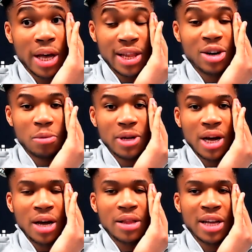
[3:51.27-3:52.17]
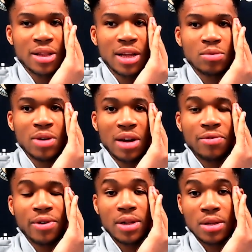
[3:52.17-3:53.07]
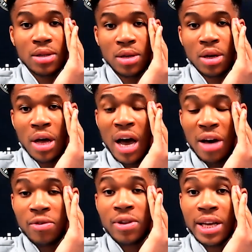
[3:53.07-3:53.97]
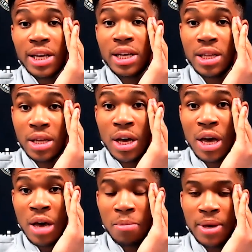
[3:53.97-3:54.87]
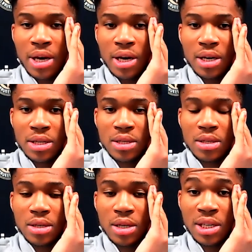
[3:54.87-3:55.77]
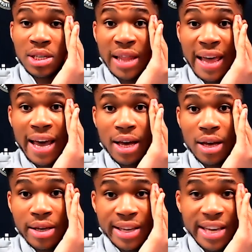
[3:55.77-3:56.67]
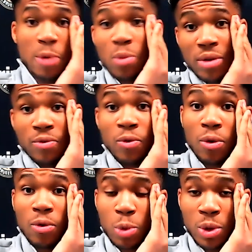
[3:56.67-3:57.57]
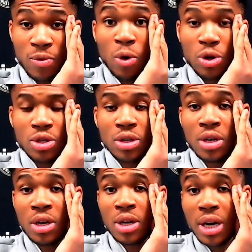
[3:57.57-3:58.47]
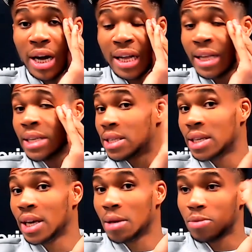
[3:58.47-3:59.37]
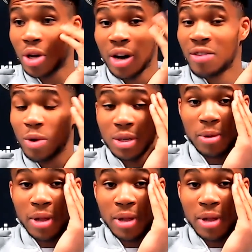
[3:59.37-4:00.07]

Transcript: A little bit. That's what I felt. Yeah. I felt like he... Because his leg came with force, right? I didn't see him, so I haven't watched the